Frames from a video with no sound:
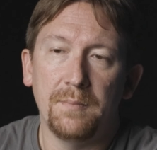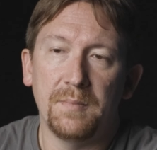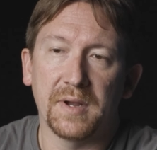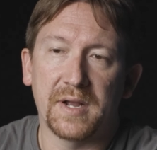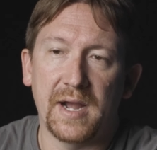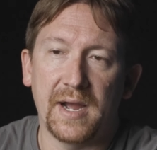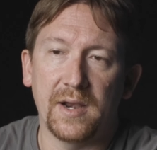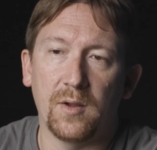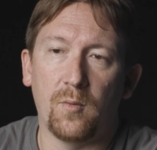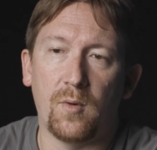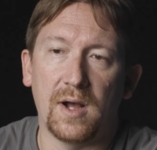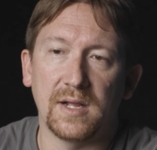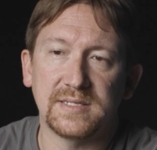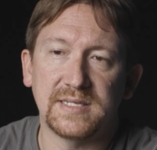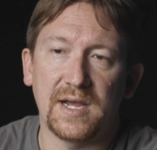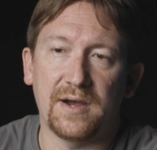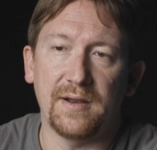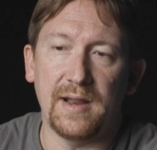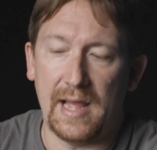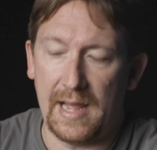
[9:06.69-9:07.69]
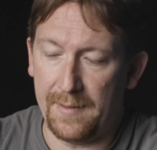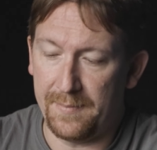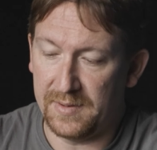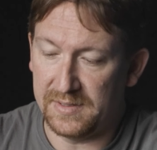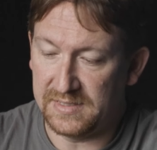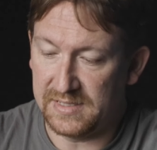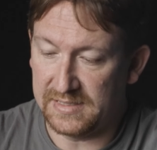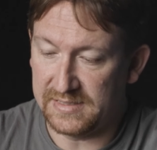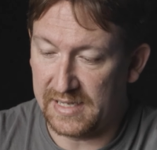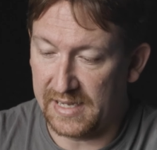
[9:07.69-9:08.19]
But kind of watch how it
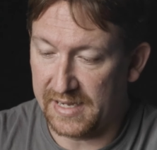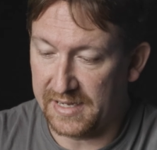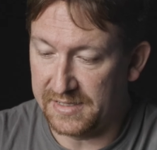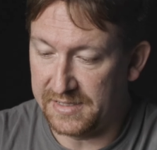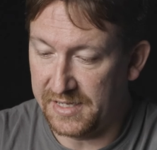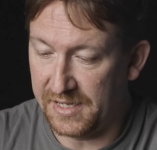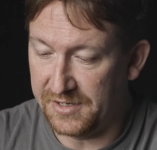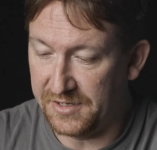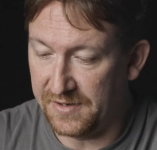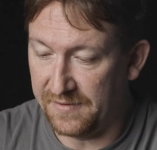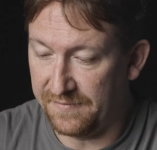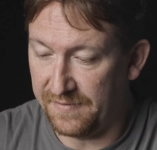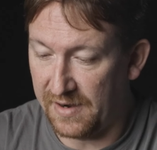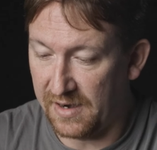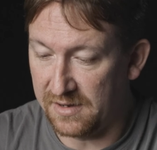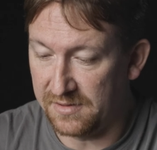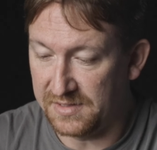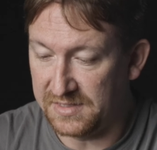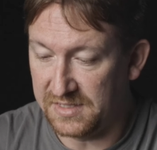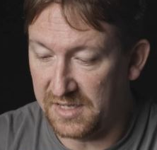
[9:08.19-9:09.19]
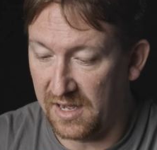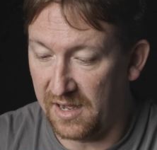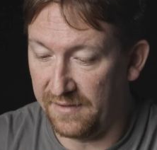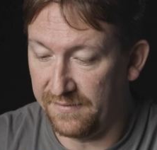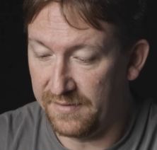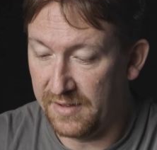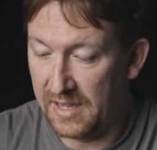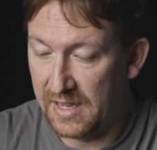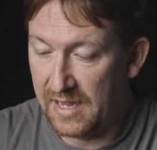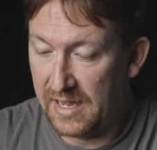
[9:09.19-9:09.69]
happens as I continue to fire these
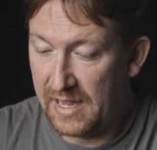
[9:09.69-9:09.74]
off.